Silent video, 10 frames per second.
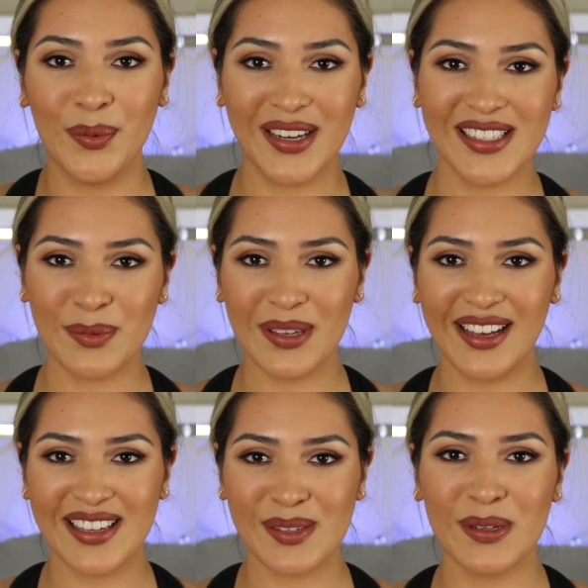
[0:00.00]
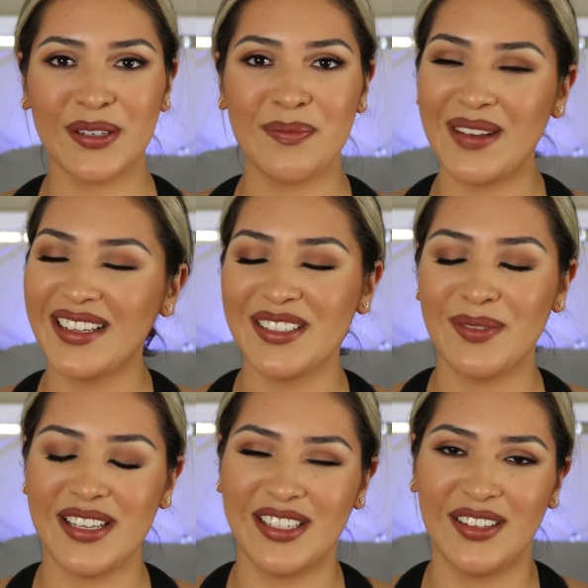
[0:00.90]
What is up, you guys? Welcome back to
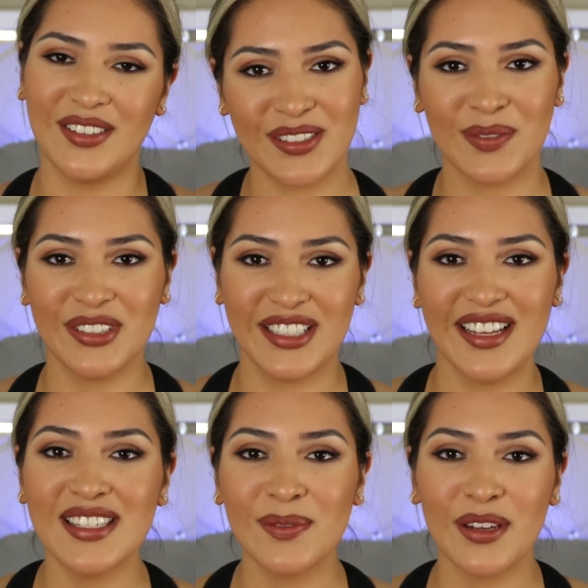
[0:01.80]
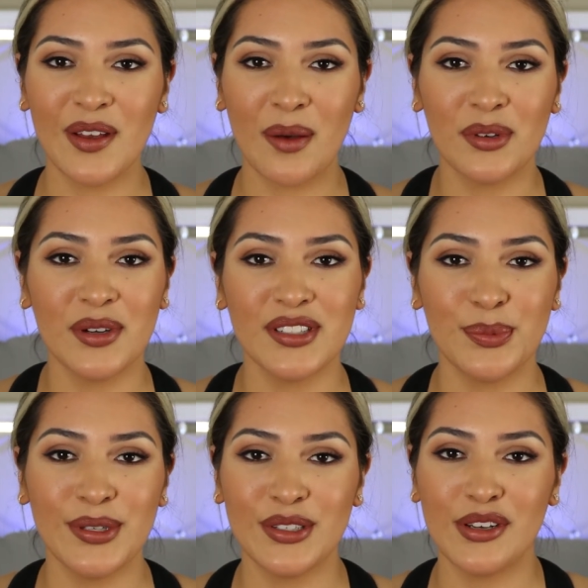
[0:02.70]
my channel. So for today's video, I'm going to
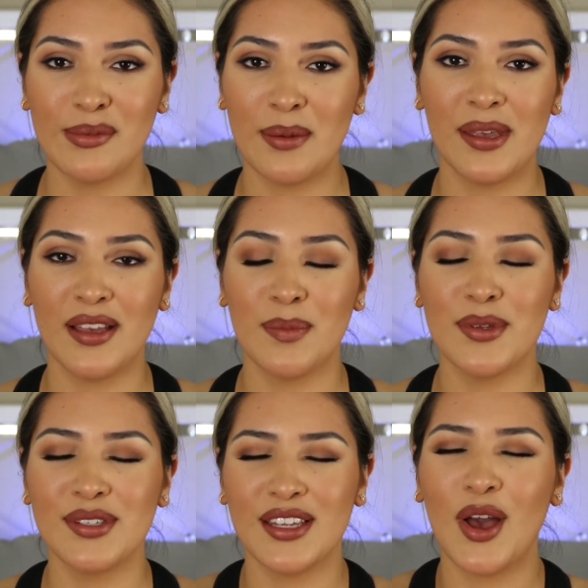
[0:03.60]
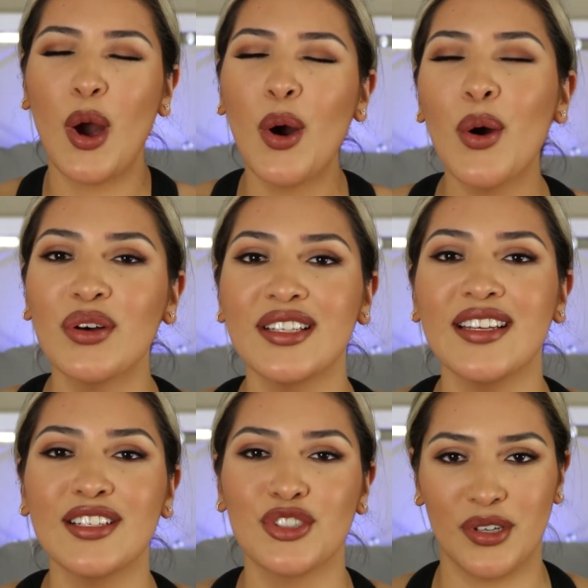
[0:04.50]
be doing my makeup using
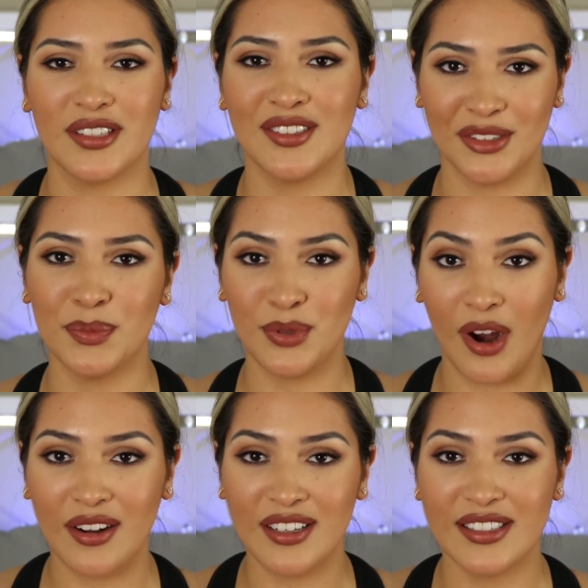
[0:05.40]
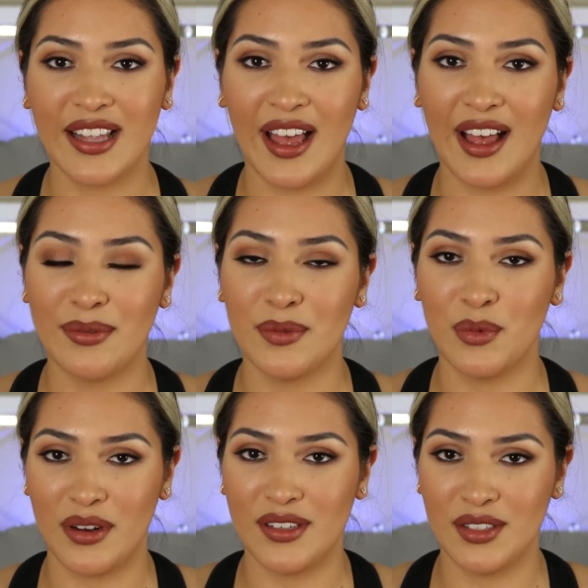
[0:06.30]
only drugstore products. I have been
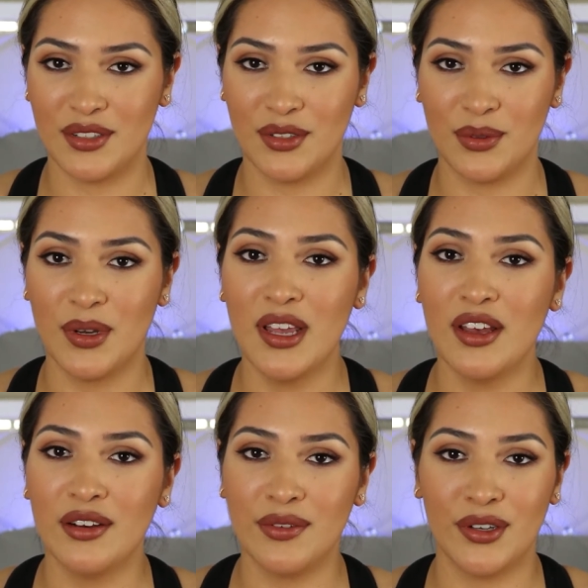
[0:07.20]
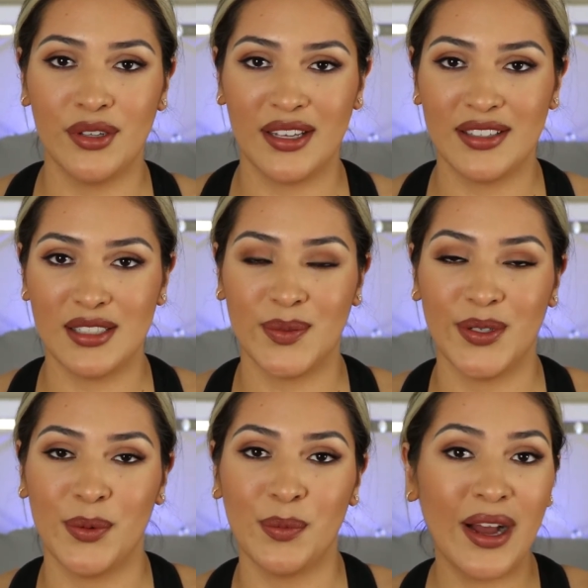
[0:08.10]
wanting to do a video like this
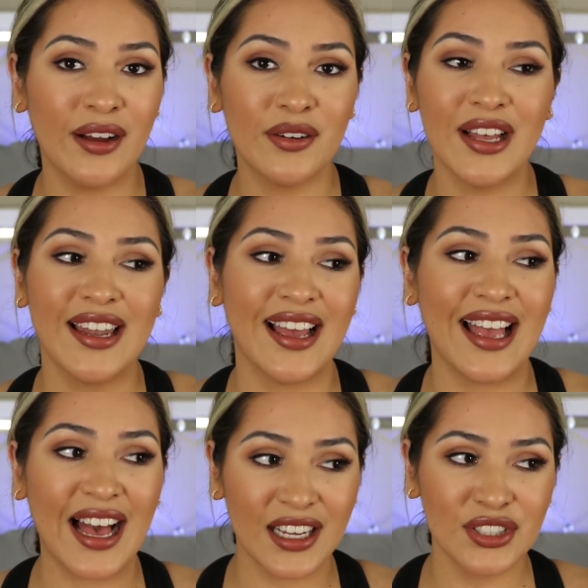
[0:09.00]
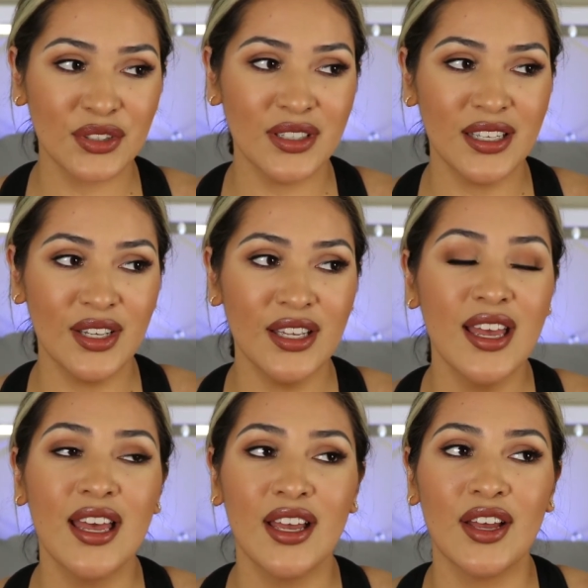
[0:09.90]
for a while, and I actually
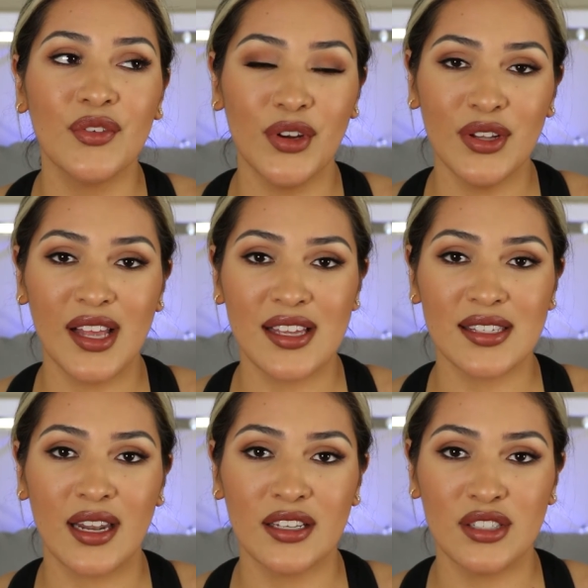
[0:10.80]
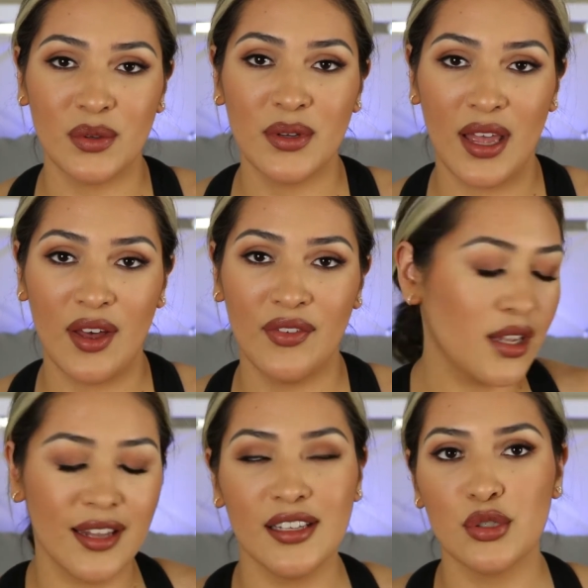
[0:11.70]
realized that I don't have
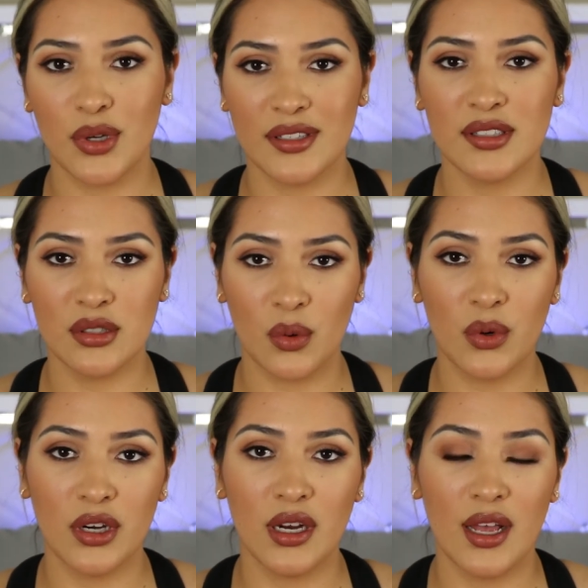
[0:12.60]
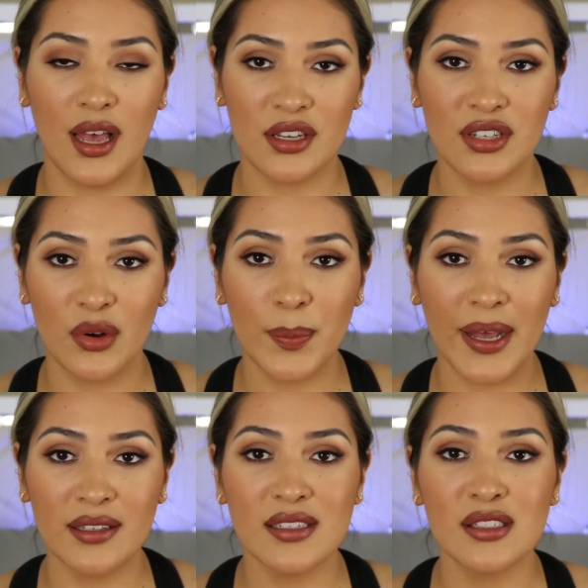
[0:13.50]
any drugstore eyeshadow
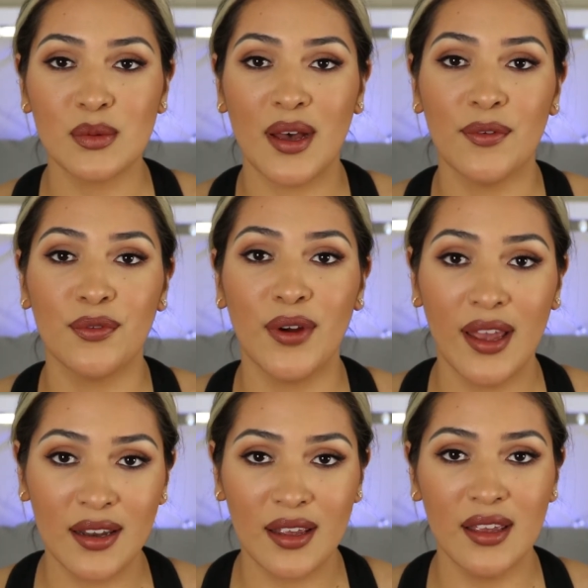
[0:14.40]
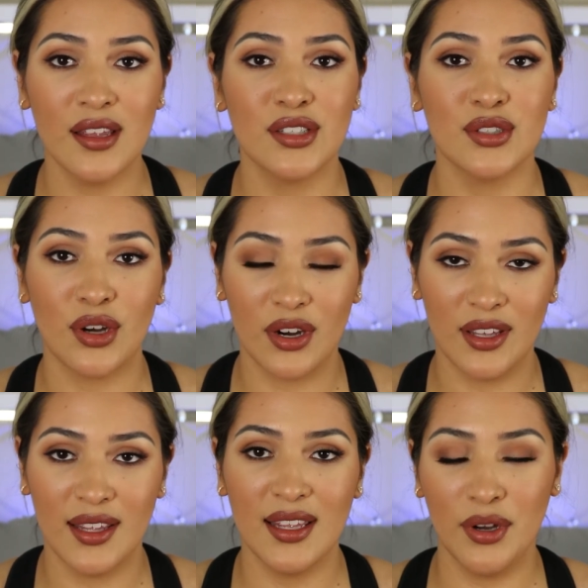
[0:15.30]
palettes, so I ran into
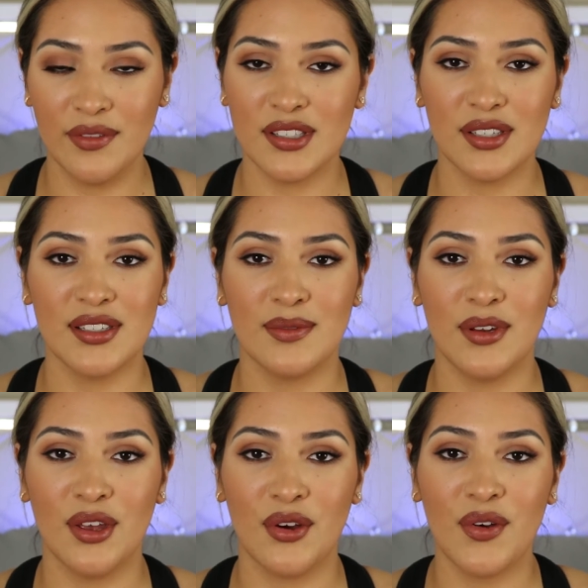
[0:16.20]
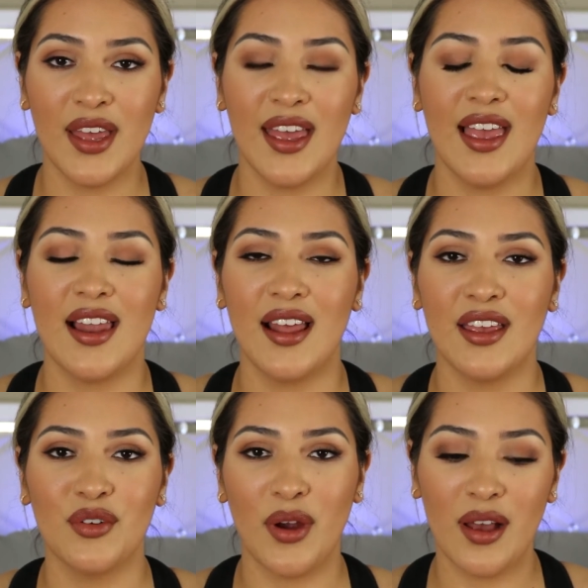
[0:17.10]
Target previous to this video and
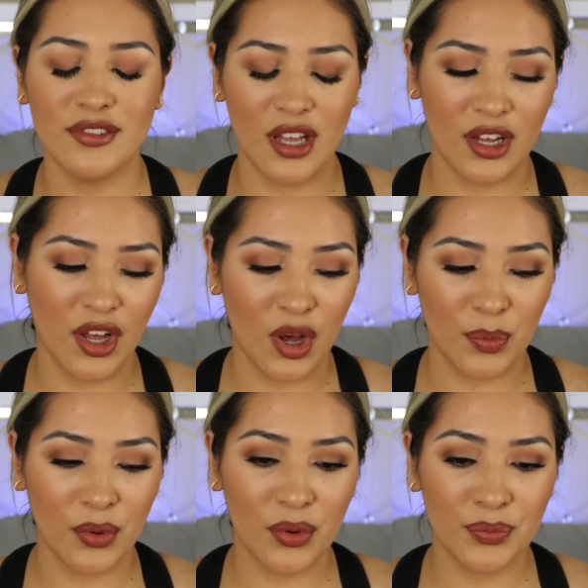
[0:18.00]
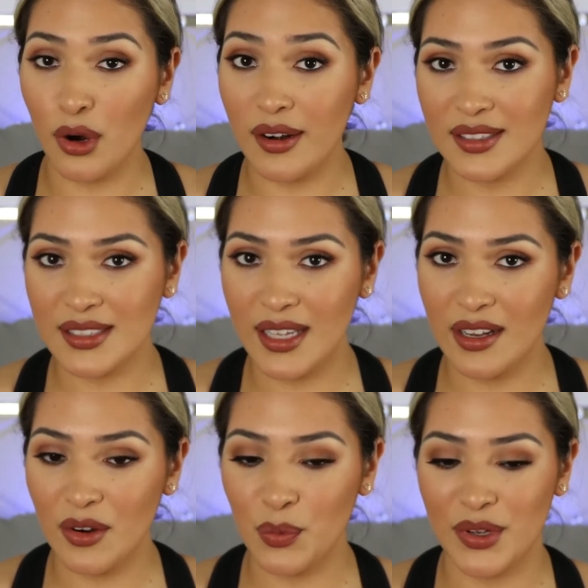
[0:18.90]
I grabbed a couple products
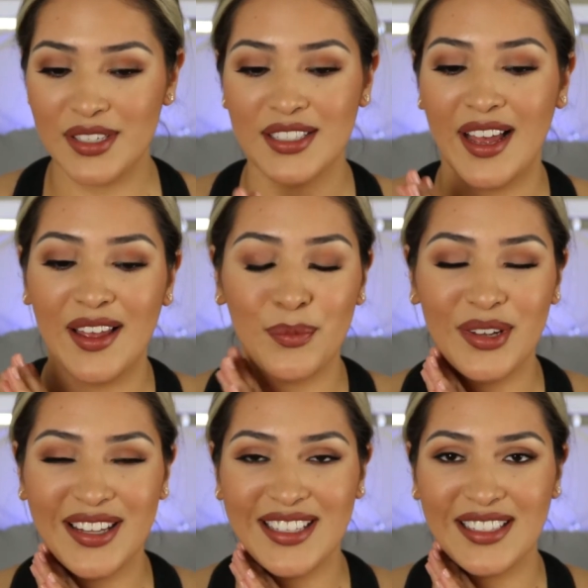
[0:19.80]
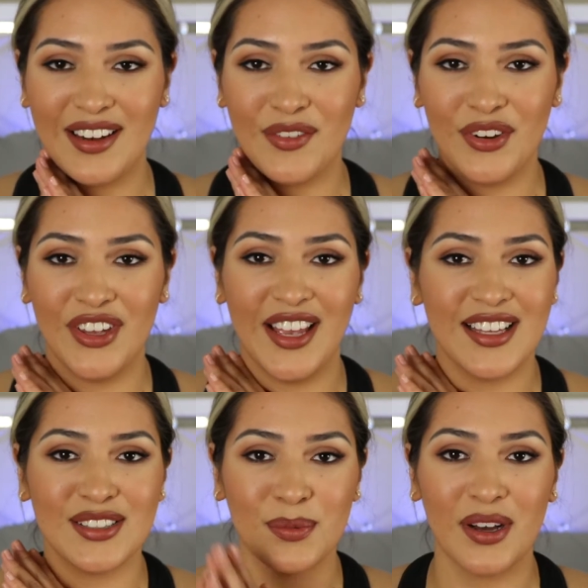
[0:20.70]
there, which I am really excited for you
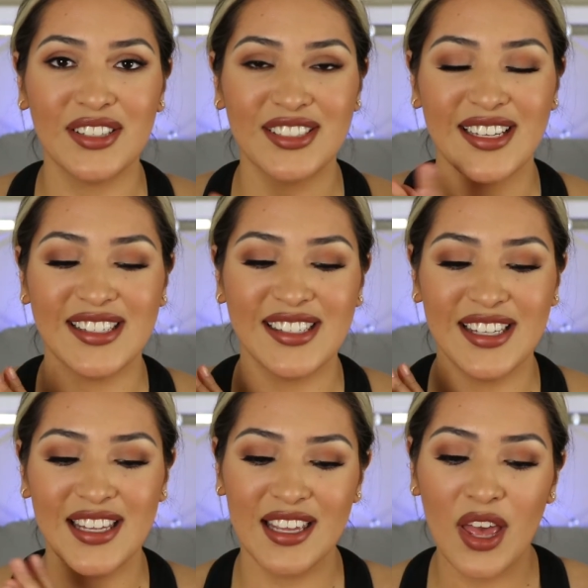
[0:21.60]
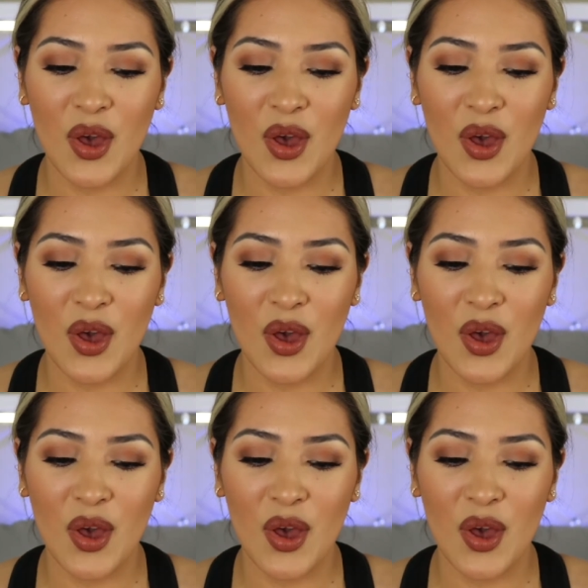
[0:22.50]
guys to watch and see